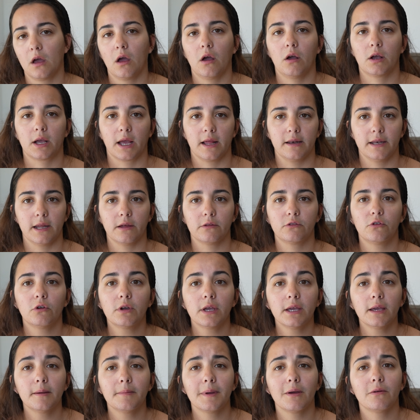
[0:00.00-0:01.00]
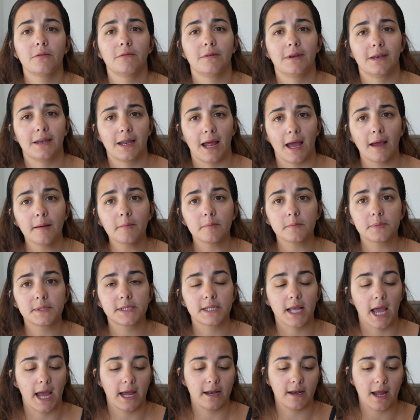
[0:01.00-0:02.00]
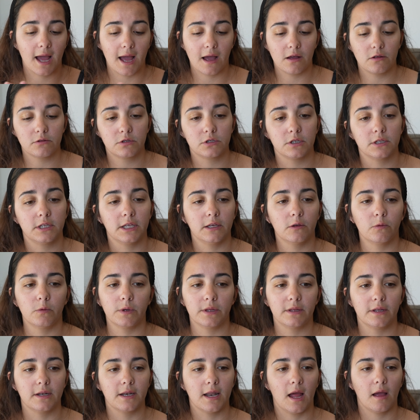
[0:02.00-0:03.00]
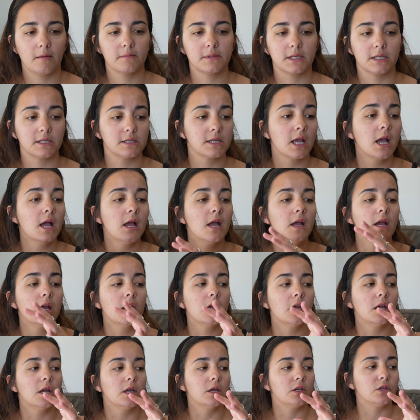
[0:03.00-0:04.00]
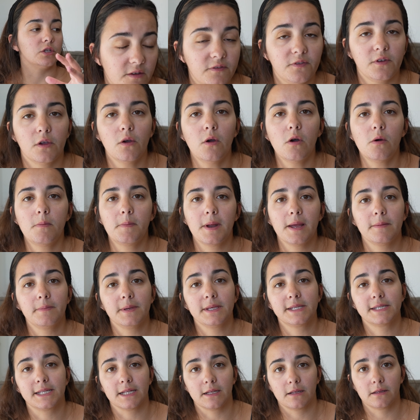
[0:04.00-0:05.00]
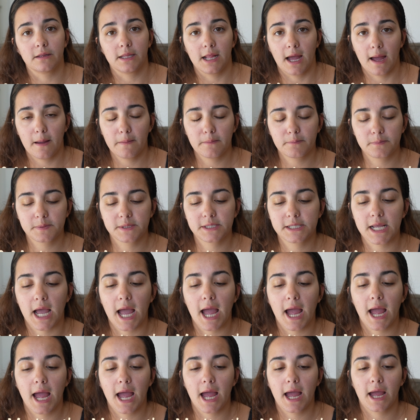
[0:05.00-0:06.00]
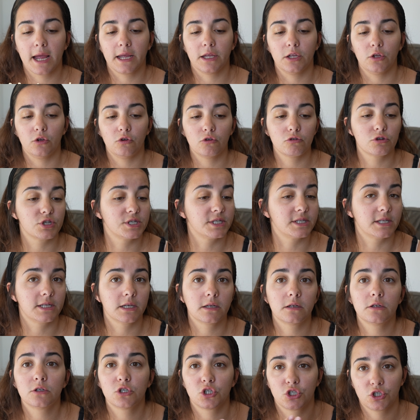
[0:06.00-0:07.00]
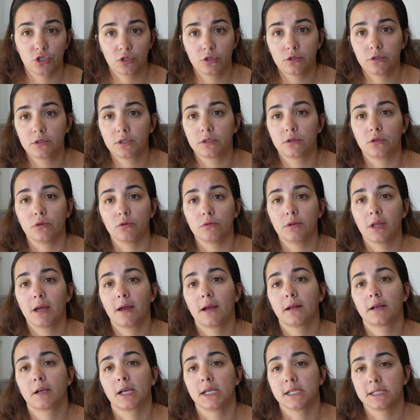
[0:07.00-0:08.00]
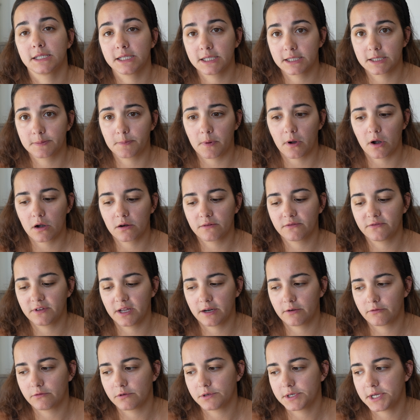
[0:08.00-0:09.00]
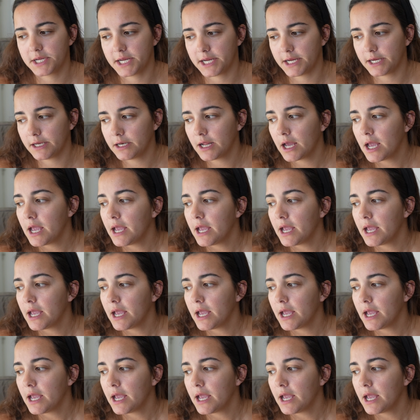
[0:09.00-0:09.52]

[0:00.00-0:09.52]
Okay, now talking about naps and how to deal with the naps is, if your baby still naps, you still should do that, because it's part of their routine.